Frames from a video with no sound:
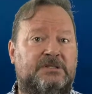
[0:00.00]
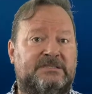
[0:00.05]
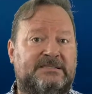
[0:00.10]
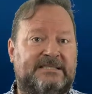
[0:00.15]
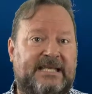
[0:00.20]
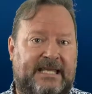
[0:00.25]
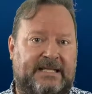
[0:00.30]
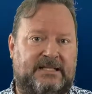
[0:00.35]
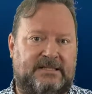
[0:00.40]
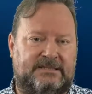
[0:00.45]

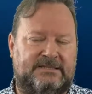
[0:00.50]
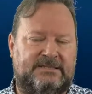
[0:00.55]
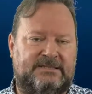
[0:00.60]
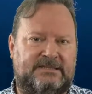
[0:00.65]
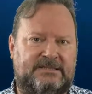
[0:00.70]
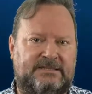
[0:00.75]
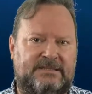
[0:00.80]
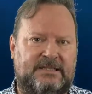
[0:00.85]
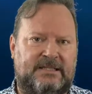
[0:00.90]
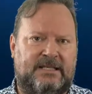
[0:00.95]

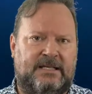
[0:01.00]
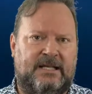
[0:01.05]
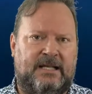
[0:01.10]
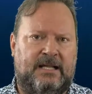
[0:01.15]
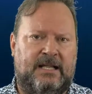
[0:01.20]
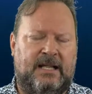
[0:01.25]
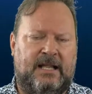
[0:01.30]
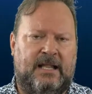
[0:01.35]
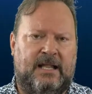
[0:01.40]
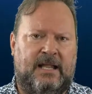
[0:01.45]
skills,
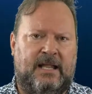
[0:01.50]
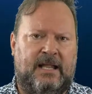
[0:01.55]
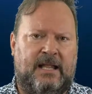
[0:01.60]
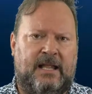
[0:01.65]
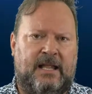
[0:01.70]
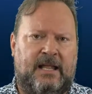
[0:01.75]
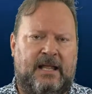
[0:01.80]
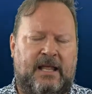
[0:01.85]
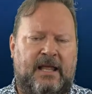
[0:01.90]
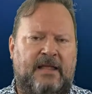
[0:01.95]

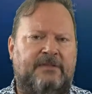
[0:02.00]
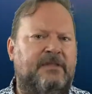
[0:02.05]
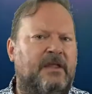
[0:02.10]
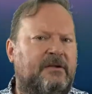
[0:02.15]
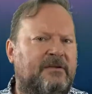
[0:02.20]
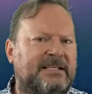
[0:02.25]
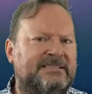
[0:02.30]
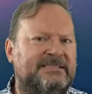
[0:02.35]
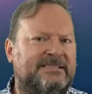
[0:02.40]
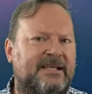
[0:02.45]

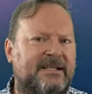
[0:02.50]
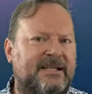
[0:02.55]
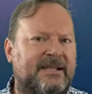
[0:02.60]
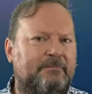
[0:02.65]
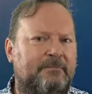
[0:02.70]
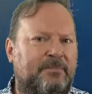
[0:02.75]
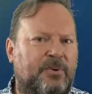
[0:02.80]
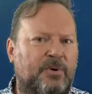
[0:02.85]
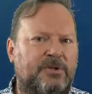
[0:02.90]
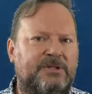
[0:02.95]
there is an
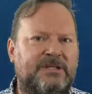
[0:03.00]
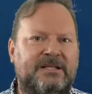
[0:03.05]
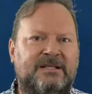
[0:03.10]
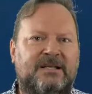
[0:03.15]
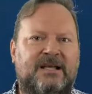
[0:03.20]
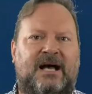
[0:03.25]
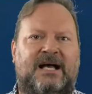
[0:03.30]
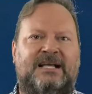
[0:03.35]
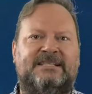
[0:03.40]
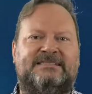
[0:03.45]
important
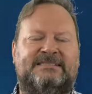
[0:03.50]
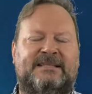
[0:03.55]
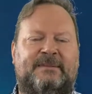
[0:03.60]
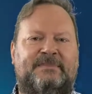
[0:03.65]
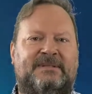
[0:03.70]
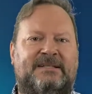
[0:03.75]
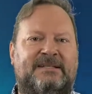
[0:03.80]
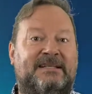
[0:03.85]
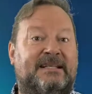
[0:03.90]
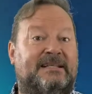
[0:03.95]

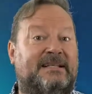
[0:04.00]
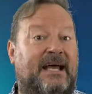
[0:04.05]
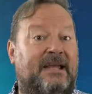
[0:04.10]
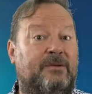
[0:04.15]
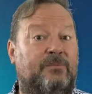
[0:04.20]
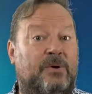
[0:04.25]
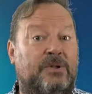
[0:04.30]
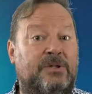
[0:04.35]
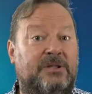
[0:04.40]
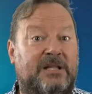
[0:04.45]
concept that I
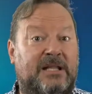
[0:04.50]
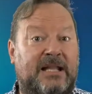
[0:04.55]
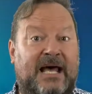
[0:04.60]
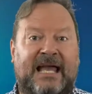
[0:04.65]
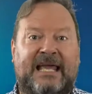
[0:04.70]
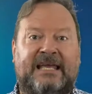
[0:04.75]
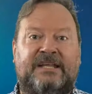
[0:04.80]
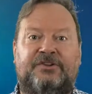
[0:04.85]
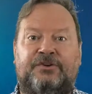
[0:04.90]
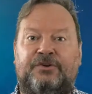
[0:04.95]
would
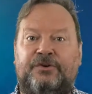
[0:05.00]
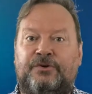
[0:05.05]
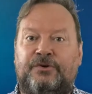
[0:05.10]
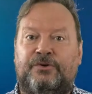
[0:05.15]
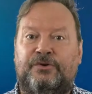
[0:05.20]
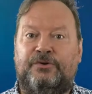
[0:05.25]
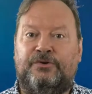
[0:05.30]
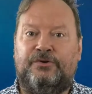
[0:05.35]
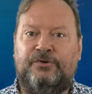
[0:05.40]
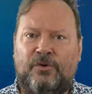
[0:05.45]
like to
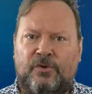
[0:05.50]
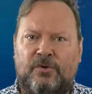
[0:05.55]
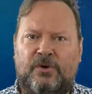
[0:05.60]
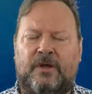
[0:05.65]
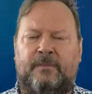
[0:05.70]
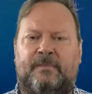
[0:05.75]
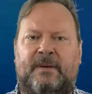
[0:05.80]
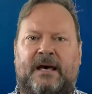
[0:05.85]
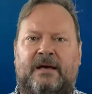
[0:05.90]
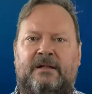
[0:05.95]
talk
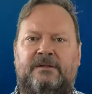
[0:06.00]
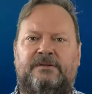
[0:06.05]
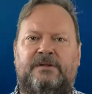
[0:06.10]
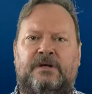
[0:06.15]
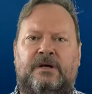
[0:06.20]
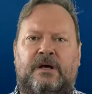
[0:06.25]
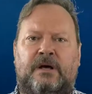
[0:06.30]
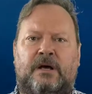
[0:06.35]
about.